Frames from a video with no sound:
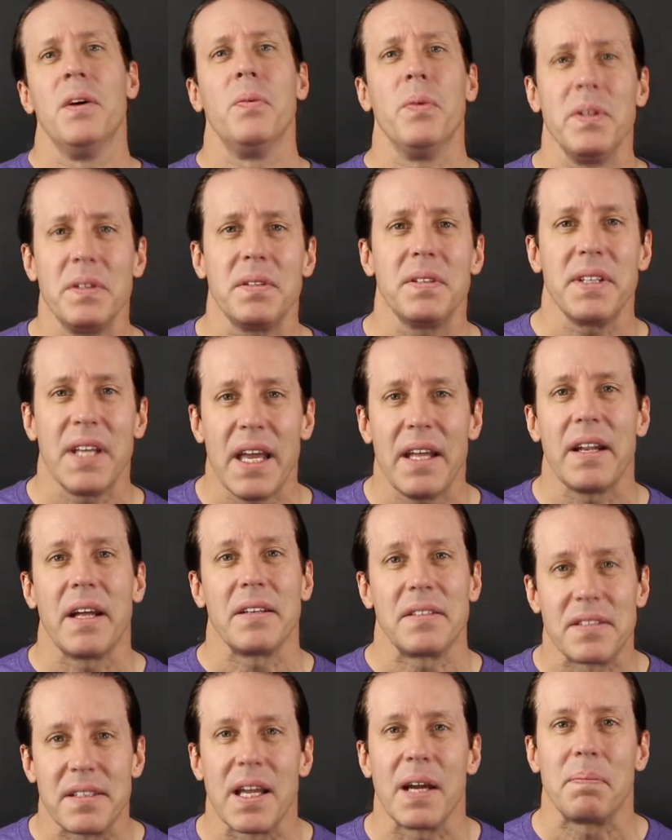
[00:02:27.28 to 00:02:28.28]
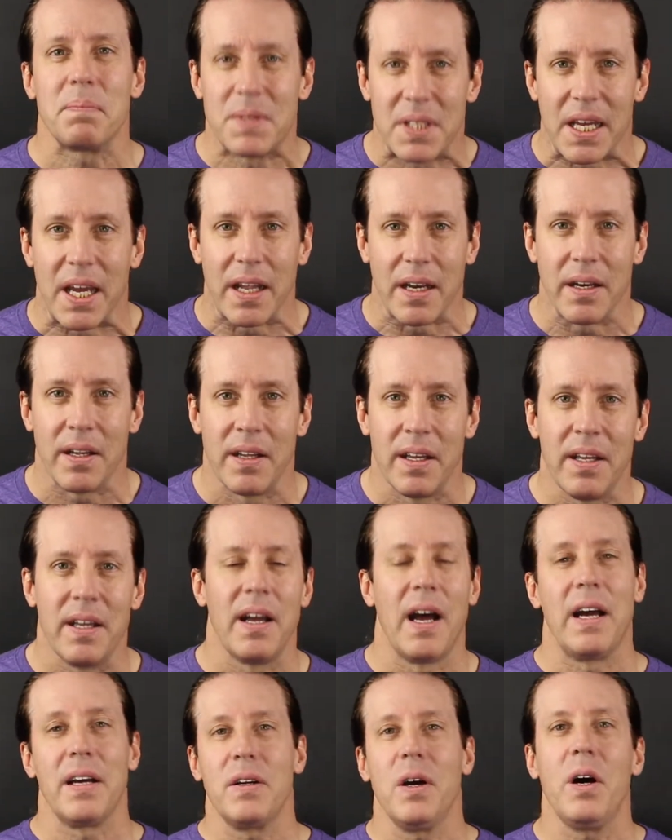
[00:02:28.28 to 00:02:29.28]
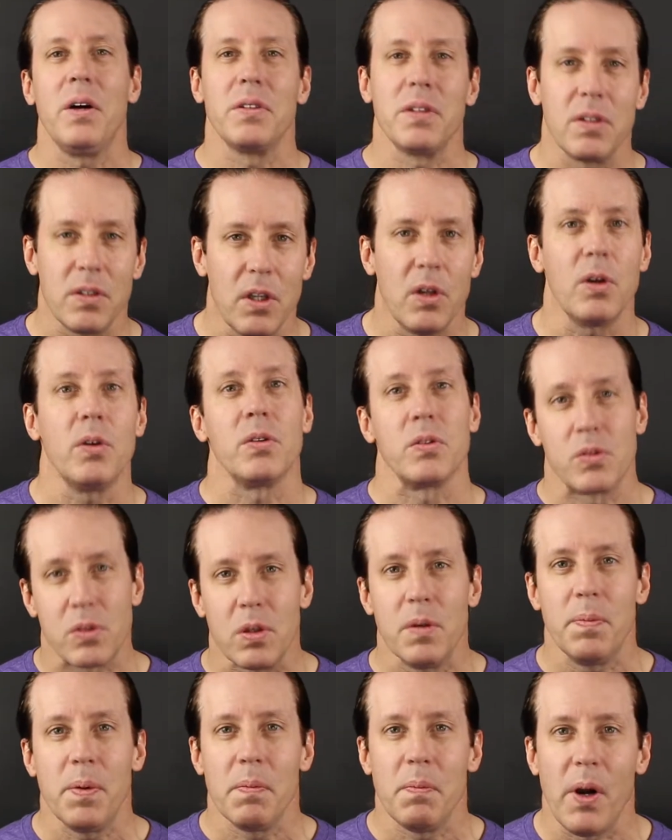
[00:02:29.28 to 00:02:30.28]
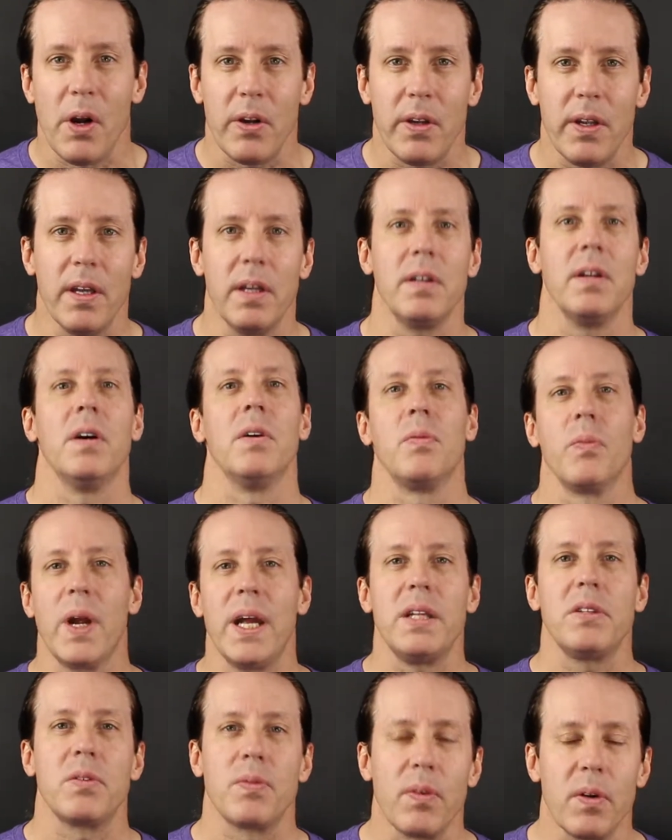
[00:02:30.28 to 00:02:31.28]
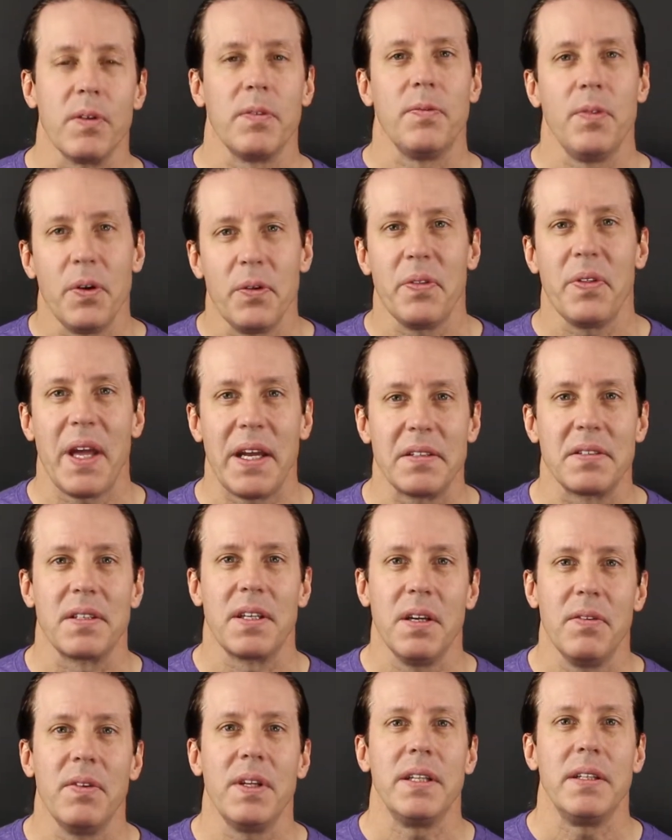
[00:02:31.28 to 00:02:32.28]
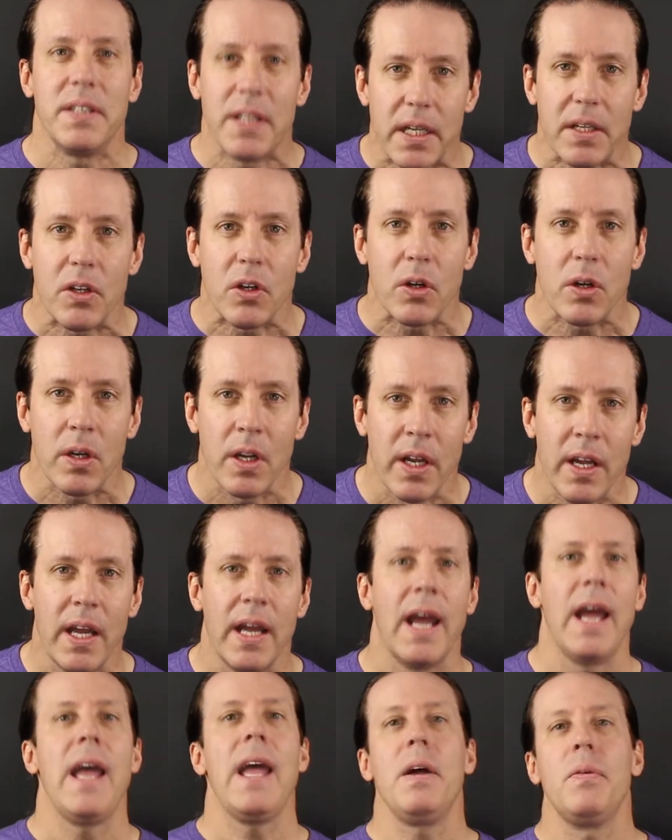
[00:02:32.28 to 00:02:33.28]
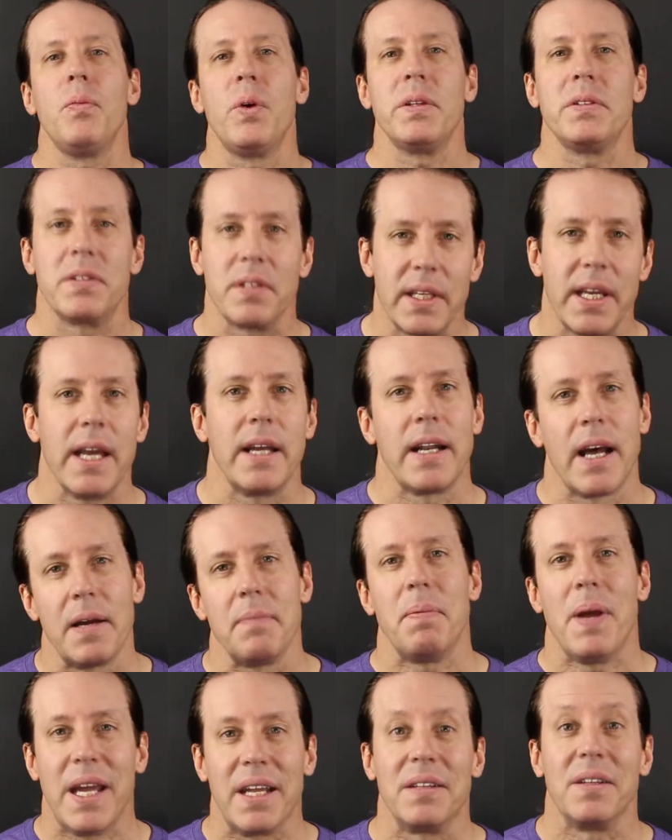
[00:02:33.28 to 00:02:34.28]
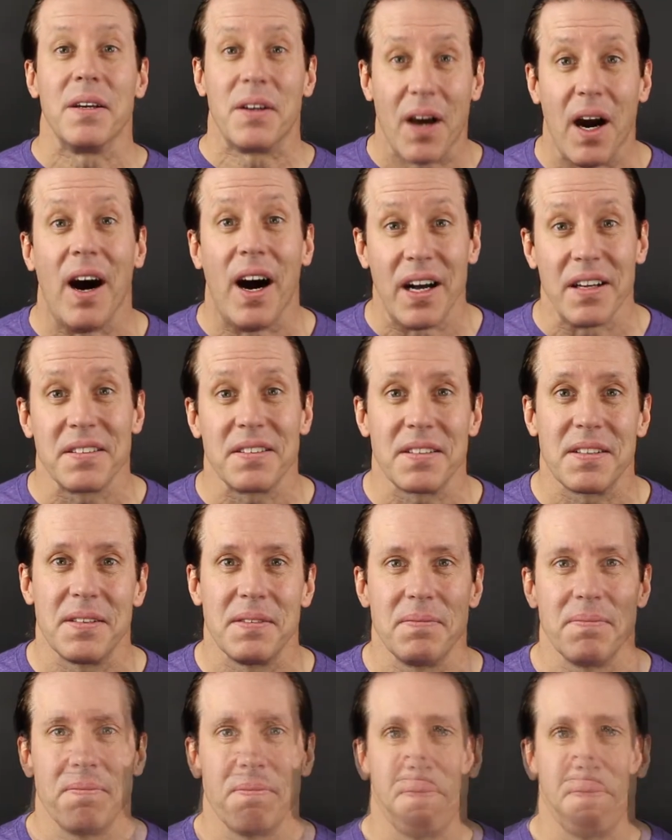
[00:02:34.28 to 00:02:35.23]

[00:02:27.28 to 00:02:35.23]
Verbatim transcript: Once again, I stepped in. I called a local supermarket, arranged for a full Thanksgiving dinner, and once again I paid the cost.